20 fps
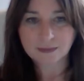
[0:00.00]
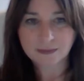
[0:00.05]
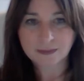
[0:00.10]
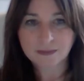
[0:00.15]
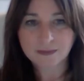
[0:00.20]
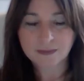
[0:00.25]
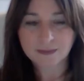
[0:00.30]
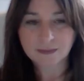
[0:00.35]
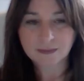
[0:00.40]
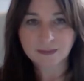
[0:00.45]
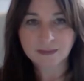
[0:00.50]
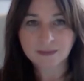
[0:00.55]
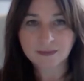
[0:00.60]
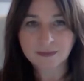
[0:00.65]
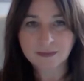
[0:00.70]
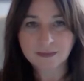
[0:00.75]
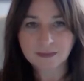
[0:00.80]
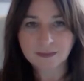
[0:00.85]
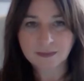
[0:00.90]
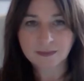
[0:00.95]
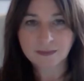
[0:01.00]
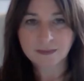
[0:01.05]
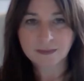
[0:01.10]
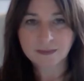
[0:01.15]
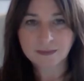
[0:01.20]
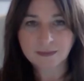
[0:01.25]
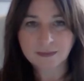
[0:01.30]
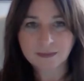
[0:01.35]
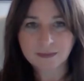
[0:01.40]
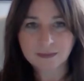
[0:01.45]

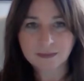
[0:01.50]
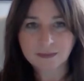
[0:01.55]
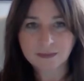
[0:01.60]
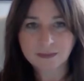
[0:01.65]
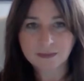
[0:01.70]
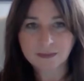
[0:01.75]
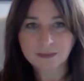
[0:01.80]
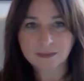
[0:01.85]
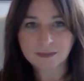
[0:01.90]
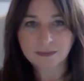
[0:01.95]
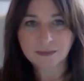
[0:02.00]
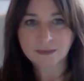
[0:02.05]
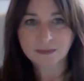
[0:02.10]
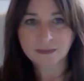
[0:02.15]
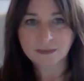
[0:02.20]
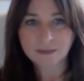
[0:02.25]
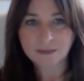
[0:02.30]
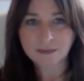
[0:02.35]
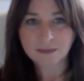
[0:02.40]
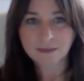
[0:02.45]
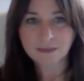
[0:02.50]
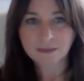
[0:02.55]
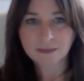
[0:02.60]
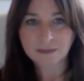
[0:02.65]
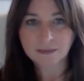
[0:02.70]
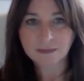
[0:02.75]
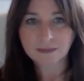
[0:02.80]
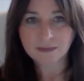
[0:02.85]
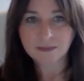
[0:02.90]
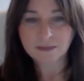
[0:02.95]

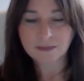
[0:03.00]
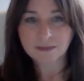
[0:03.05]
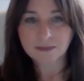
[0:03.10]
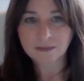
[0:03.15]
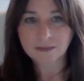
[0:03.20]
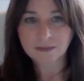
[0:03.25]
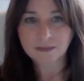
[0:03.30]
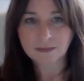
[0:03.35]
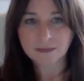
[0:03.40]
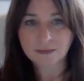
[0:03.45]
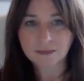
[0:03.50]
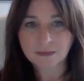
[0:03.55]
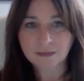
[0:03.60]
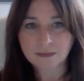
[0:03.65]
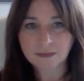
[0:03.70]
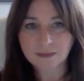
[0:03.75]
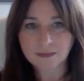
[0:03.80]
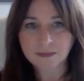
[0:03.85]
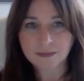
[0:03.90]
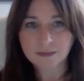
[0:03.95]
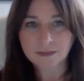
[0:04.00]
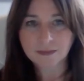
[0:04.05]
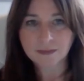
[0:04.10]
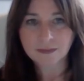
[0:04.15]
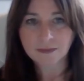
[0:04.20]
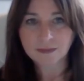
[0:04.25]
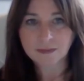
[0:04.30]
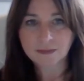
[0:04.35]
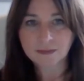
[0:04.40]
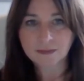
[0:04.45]

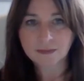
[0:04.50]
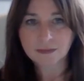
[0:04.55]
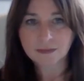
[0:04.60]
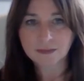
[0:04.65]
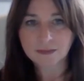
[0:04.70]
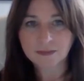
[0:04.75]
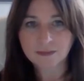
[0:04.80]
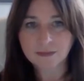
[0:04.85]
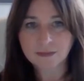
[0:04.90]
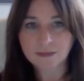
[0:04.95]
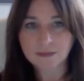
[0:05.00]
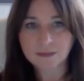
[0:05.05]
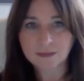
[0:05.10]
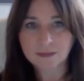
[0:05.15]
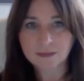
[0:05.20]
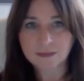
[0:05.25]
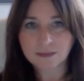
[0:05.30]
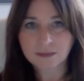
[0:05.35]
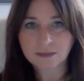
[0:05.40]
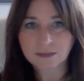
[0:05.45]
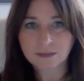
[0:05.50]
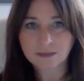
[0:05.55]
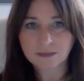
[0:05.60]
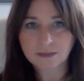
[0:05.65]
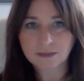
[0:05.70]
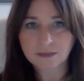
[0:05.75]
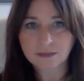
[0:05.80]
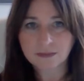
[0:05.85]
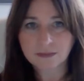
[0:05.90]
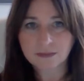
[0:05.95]

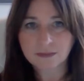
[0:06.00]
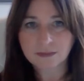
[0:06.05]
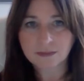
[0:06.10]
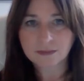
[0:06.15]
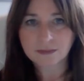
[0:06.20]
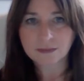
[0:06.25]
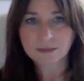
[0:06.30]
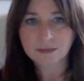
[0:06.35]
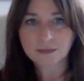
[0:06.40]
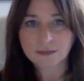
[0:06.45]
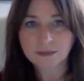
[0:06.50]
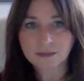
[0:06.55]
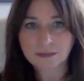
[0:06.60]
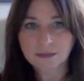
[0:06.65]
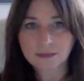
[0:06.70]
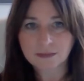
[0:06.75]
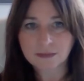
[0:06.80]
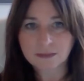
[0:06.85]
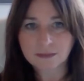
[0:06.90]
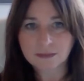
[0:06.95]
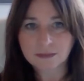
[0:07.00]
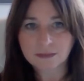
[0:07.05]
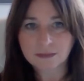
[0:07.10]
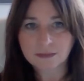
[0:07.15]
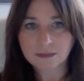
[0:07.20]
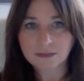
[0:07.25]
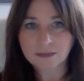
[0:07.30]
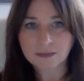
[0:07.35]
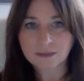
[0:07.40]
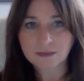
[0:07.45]

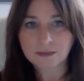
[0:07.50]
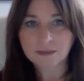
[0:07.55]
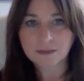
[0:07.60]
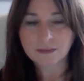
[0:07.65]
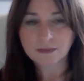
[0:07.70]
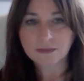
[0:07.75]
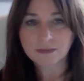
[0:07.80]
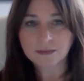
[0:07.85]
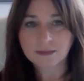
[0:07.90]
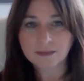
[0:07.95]
[no speech]